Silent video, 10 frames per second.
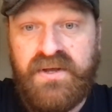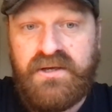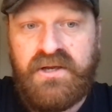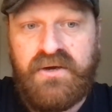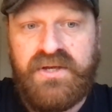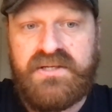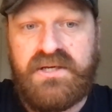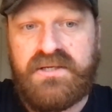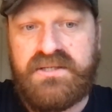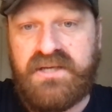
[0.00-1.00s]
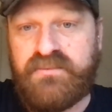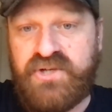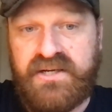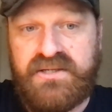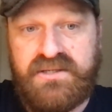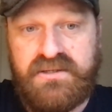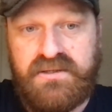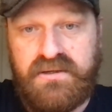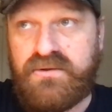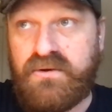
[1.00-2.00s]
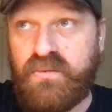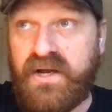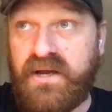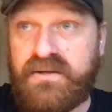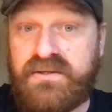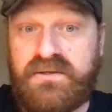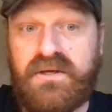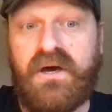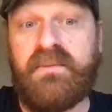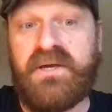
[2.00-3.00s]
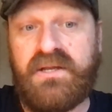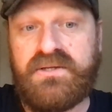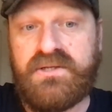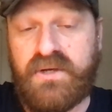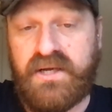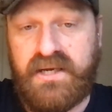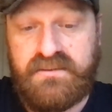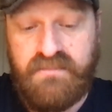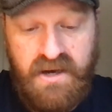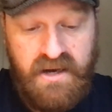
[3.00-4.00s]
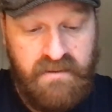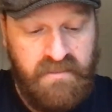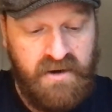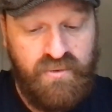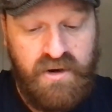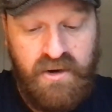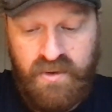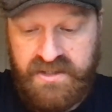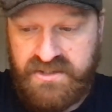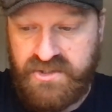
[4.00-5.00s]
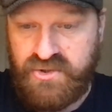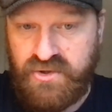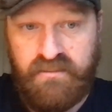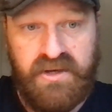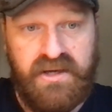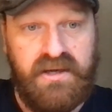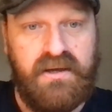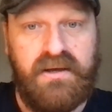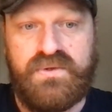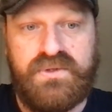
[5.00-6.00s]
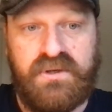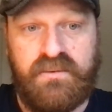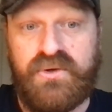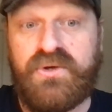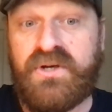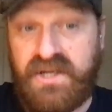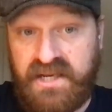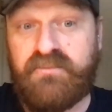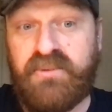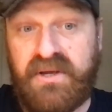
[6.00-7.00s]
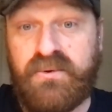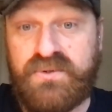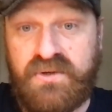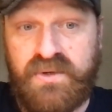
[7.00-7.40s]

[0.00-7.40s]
These are subjects that we're coming into, and I guess my role is to try and be someone who can connect people to